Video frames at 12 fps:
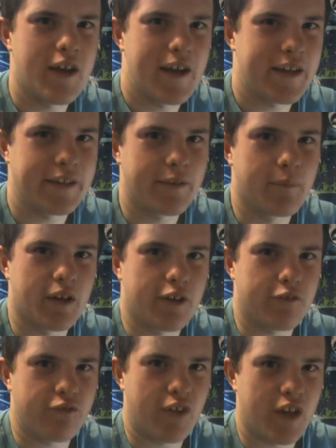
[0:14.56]
any of my
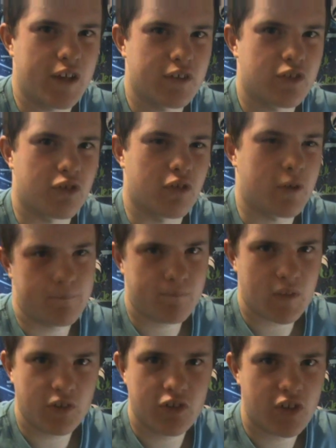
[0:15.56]
fans or
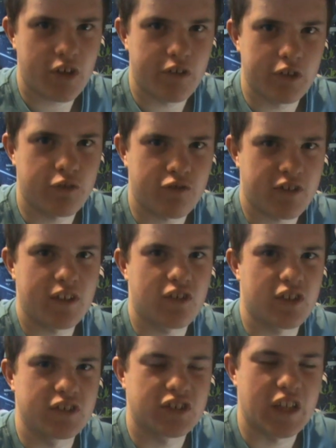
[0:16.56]
Star Wars
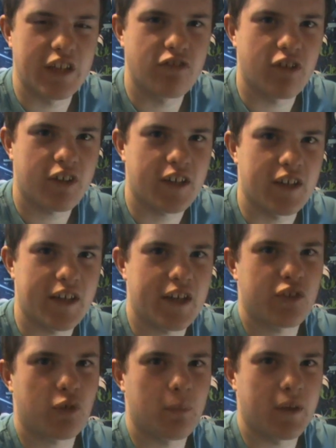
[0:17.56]
fans in general can
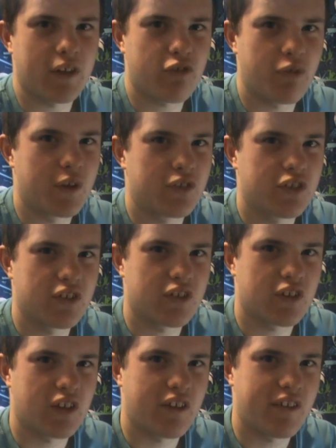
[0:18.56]
ask me questions
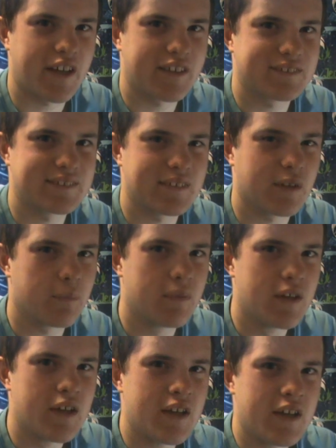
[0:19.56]
and I'll answer them
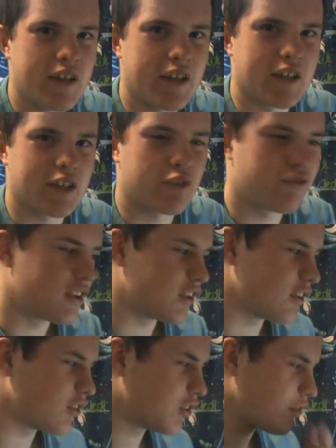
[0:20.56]
in this
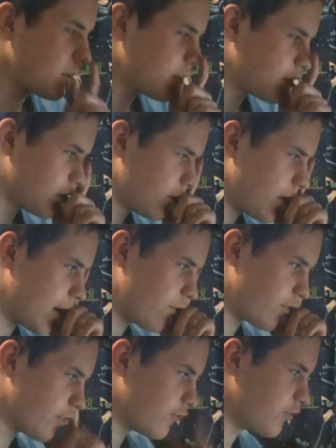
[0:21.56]
video, so I do
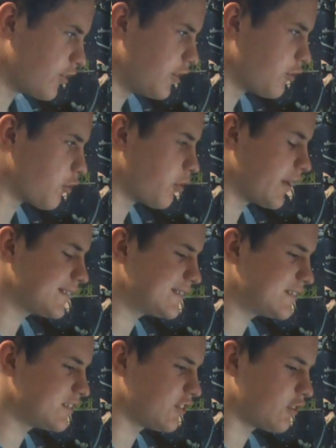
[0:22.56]
have a few
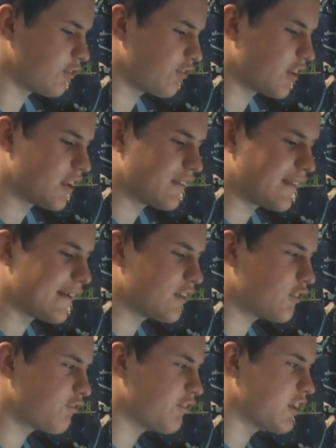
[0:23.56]
questions for
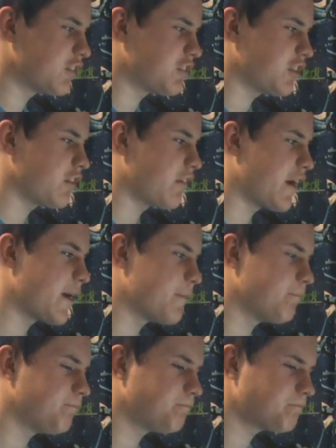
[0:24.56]
this video,
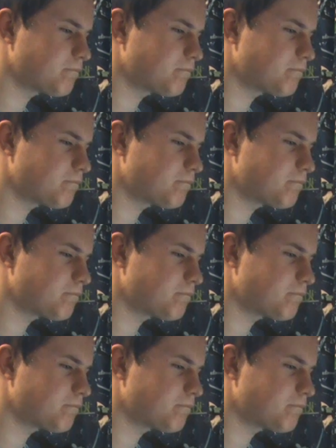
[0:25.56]
um,